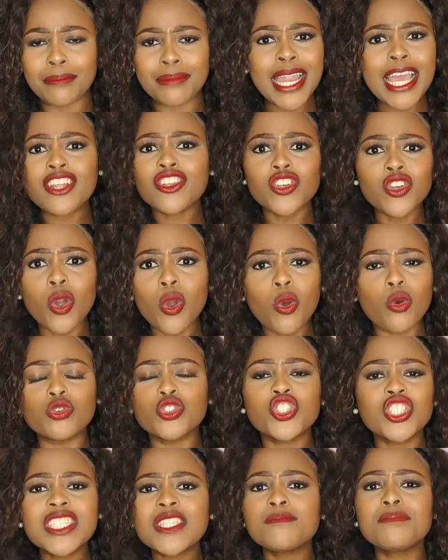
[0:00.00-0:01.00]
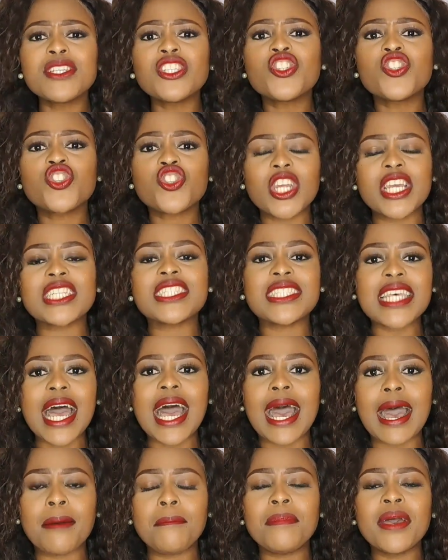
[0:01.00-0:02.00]
Like, no, just be straight
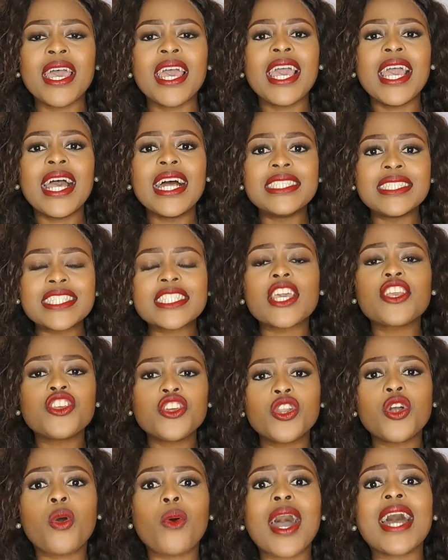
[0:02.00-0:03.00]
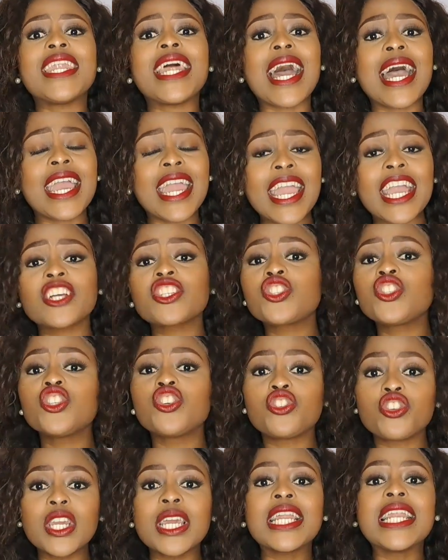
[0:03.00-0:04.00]
up and say, you know what, I actually
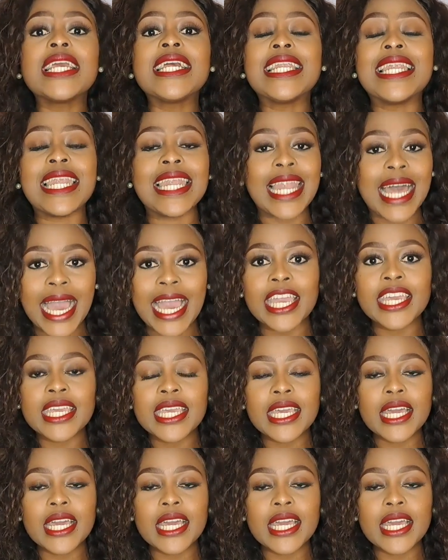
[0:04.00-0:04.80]
really like